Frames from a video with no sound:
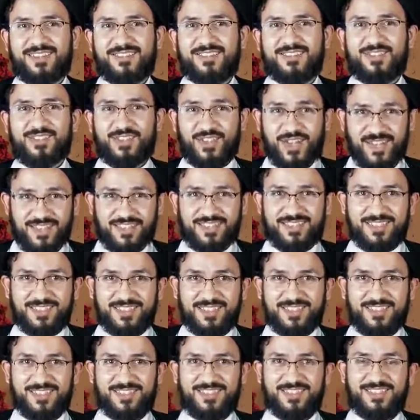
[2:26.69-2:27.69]

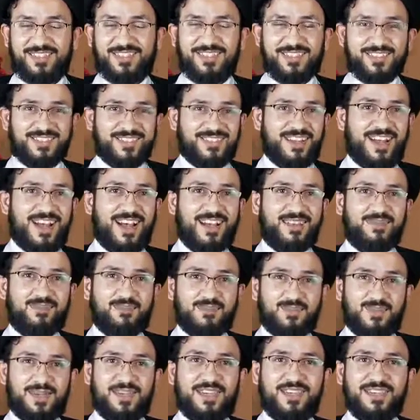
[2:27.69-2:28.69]
Justice does not
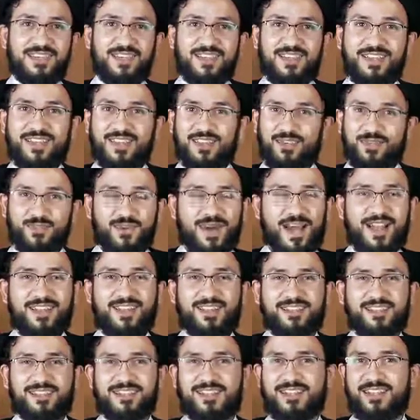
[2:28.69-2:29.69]
mean
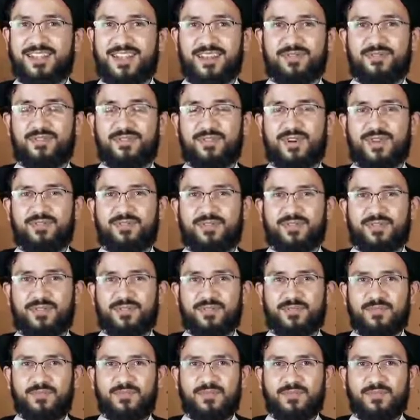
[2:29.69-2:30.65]
equality, never ever.